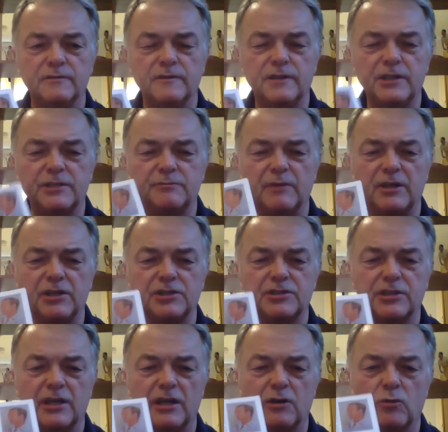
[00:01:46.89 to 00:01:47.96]
He's managed
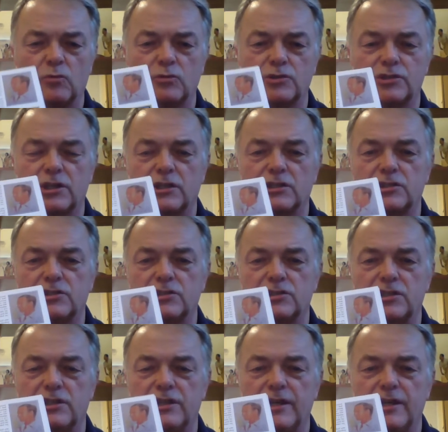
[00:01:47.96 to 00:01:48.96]
to get all the signatures in